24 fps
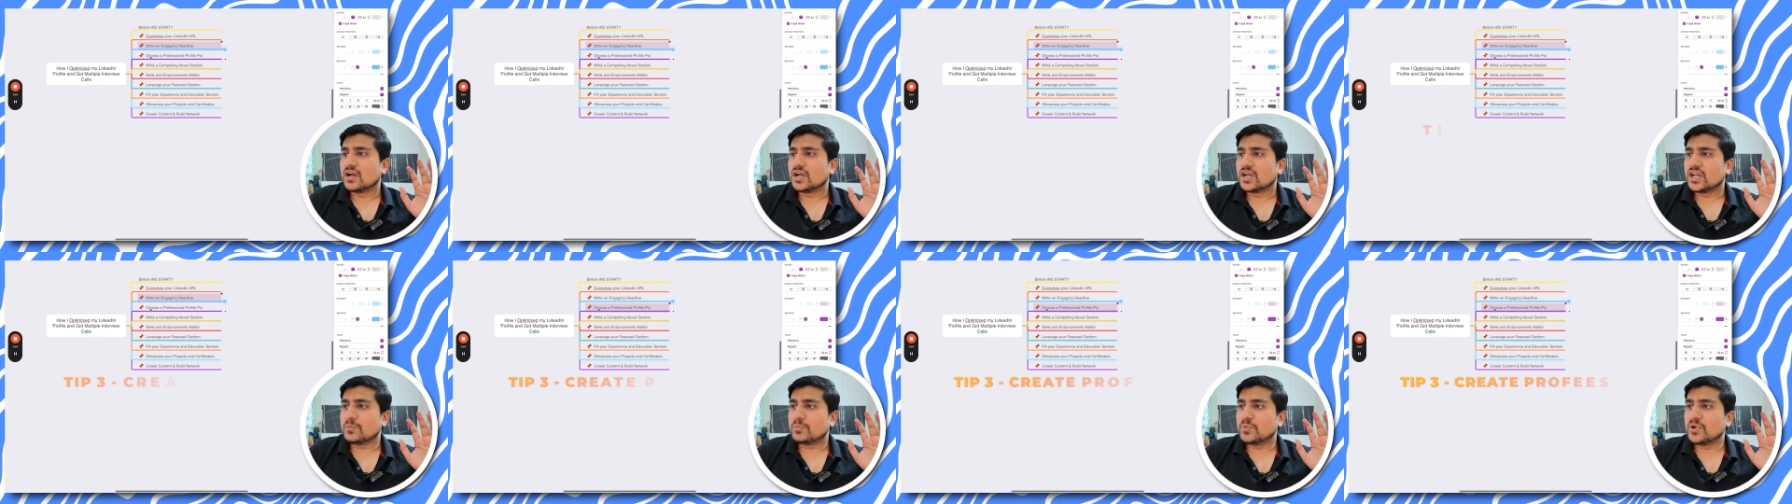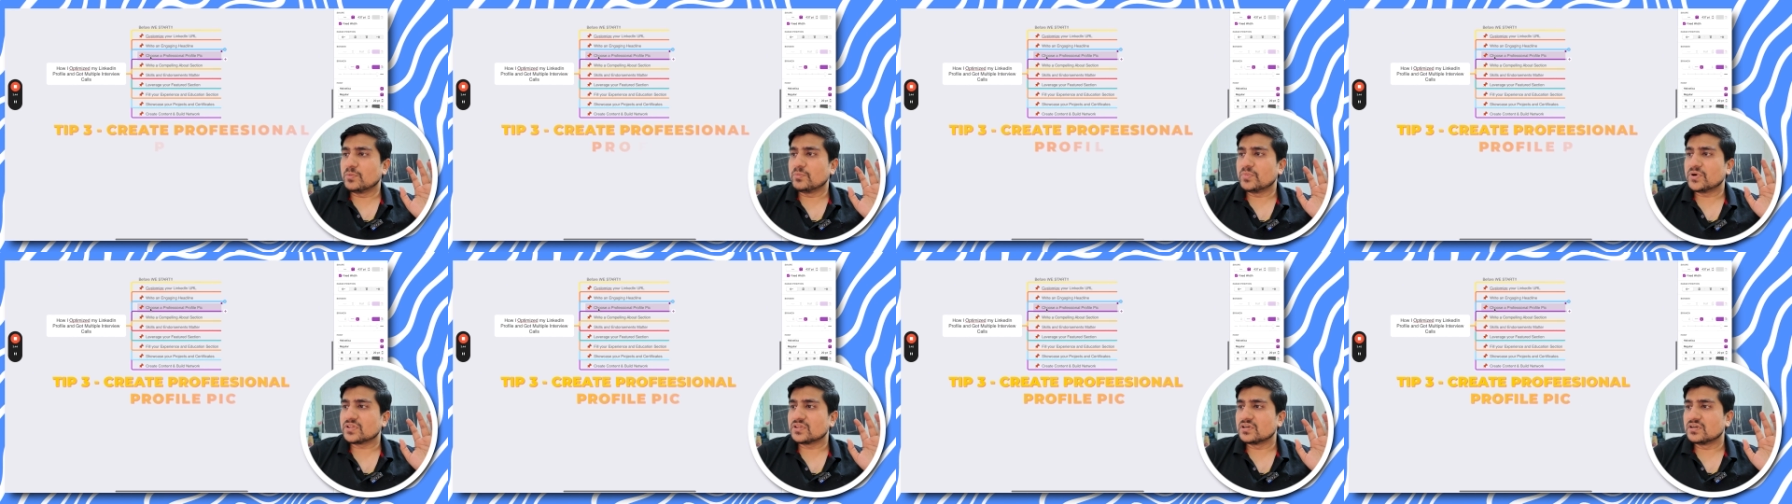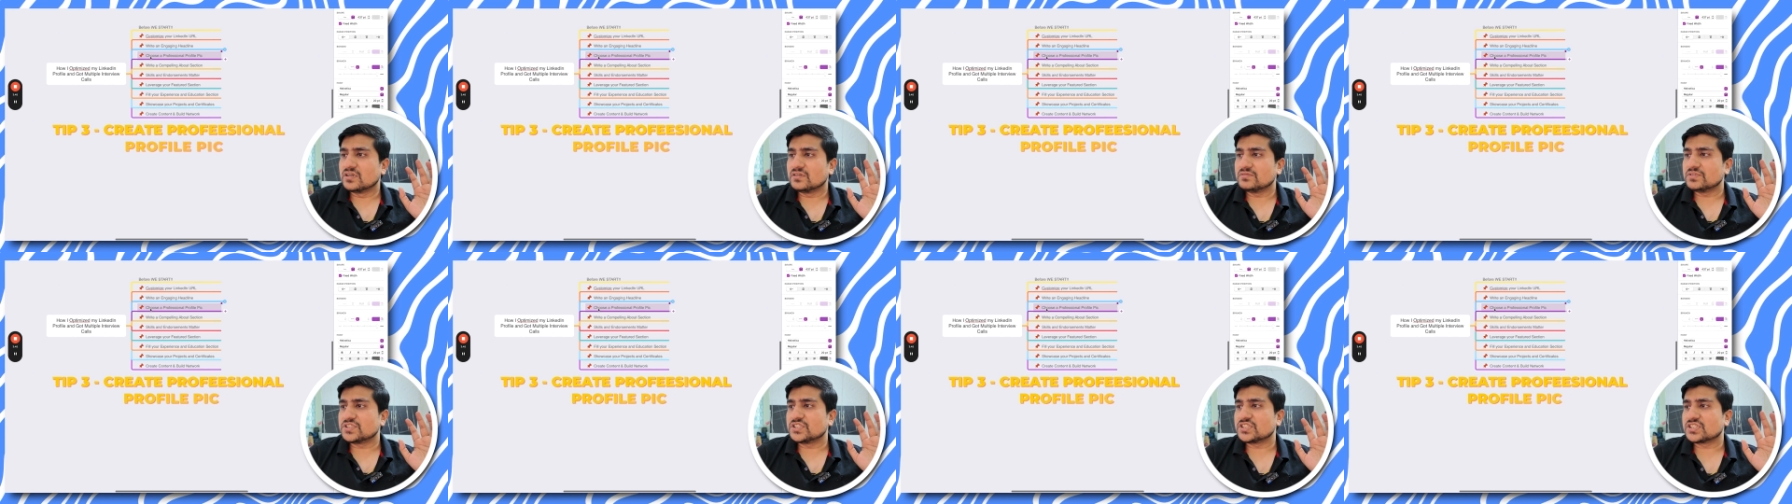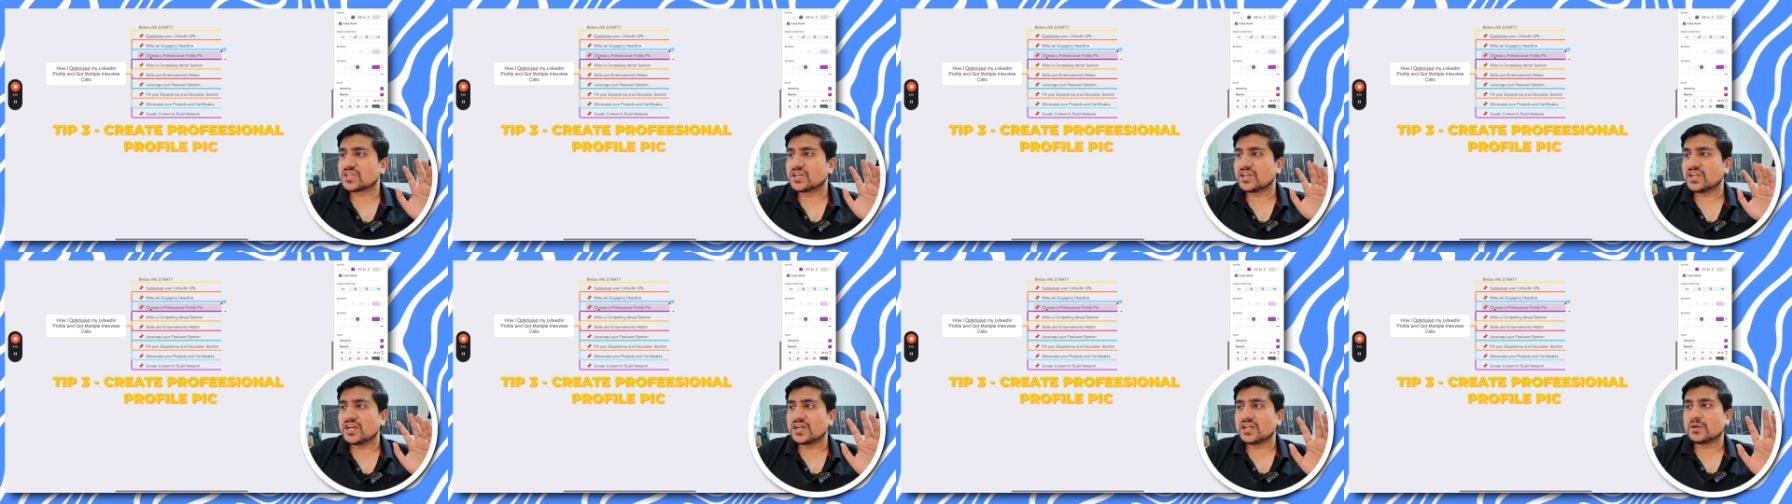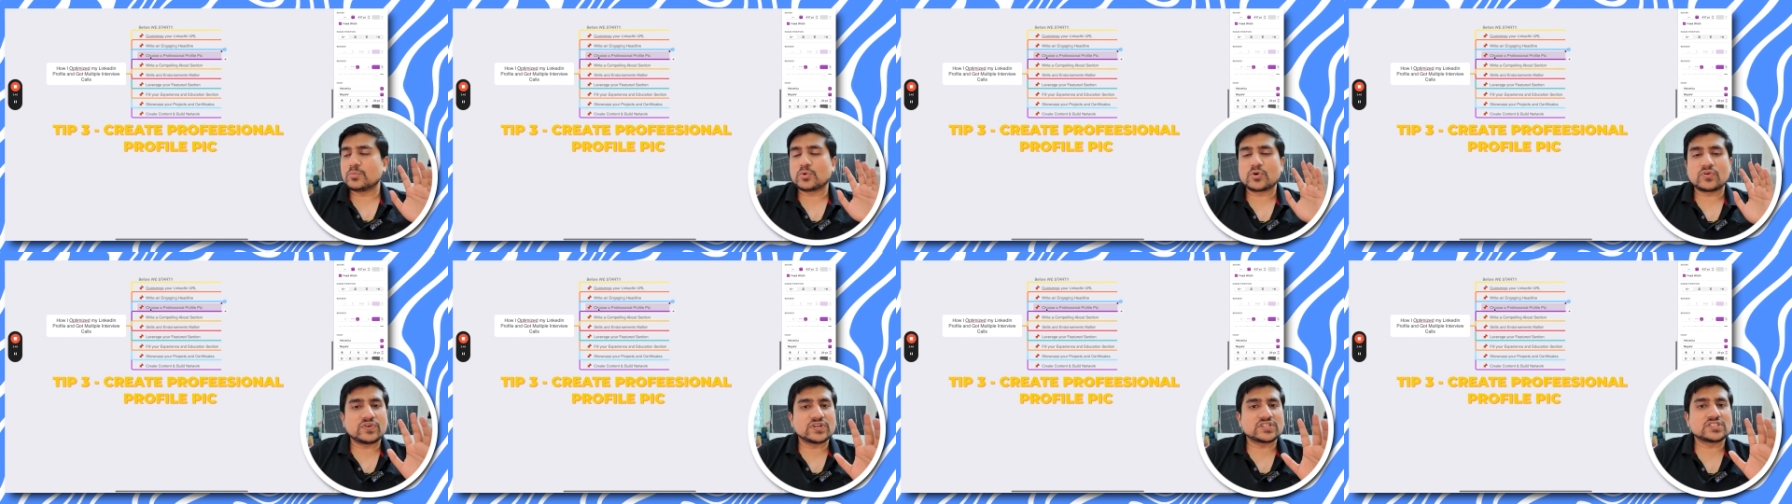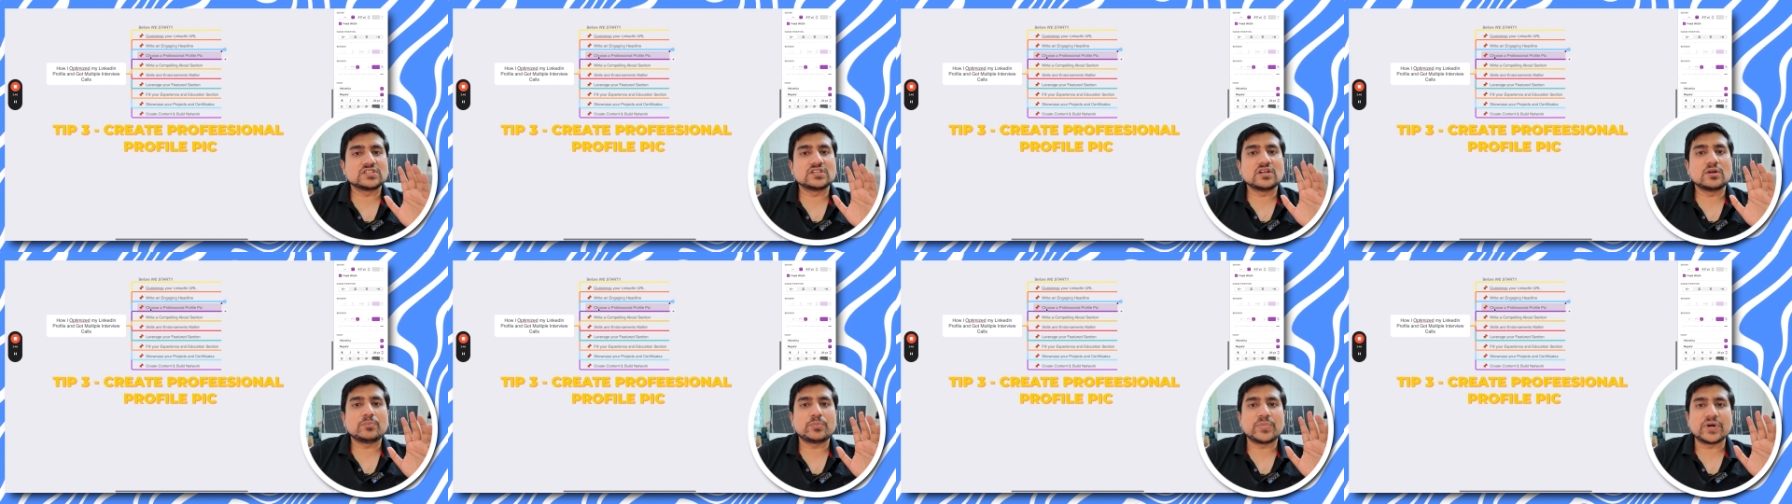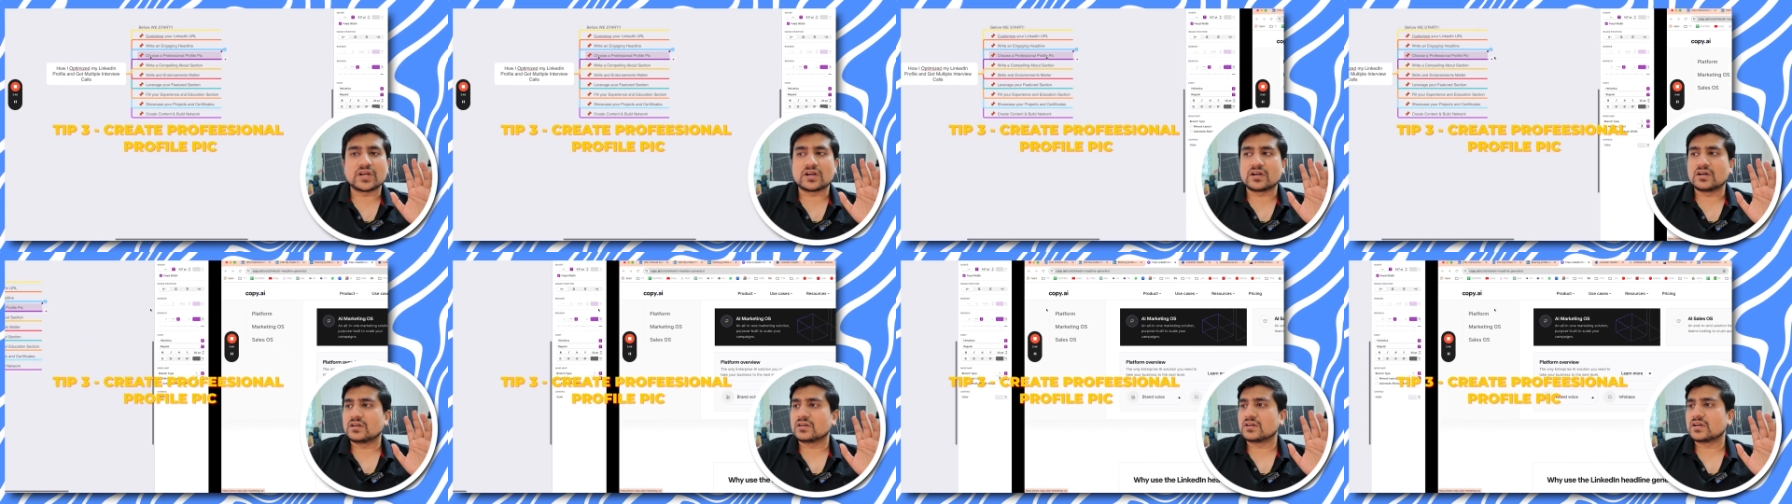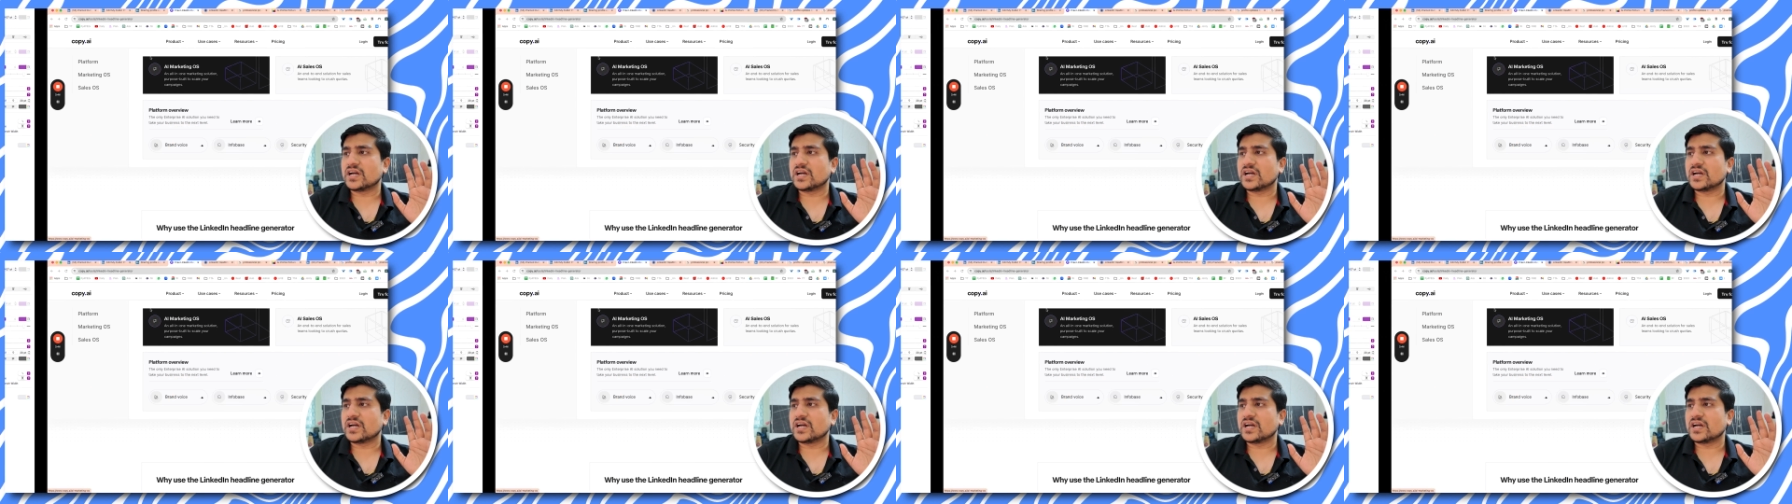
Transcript: Tip number third, which is create a professional pic.